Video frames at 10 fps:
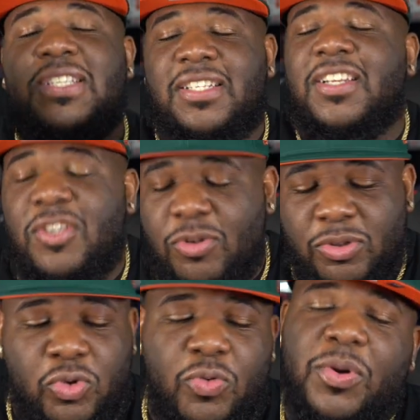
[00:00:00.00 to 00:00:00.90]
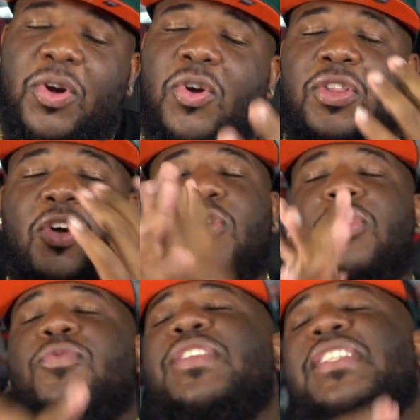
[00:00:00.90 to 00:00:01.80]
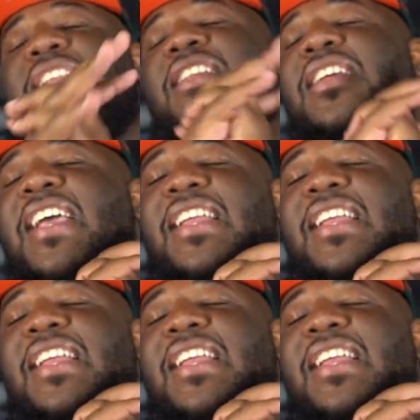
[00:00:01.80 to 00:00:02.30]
sneaker YouTuber or the only reseller